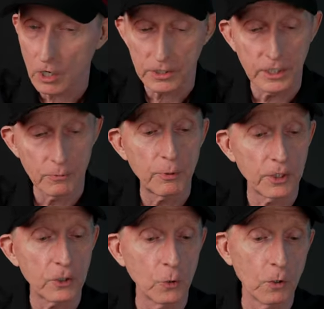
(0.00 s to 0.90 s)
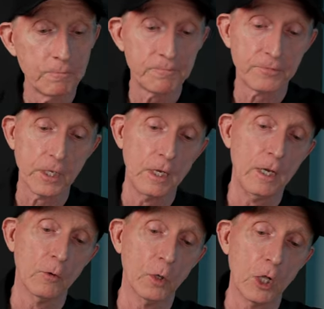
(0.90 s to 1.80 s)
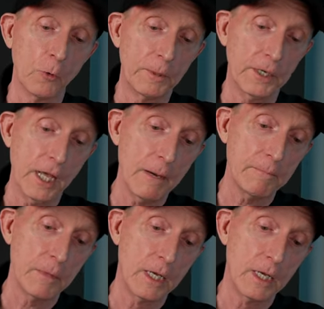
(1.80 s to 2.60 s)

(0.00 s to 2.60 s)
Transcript: on here, pretty cool. We'll open it up.